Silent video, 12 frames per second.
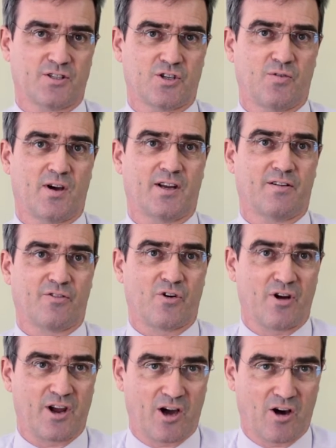who had a
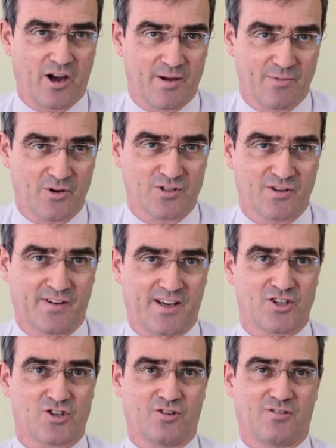very high
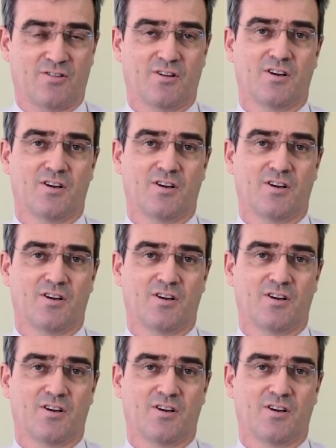motivation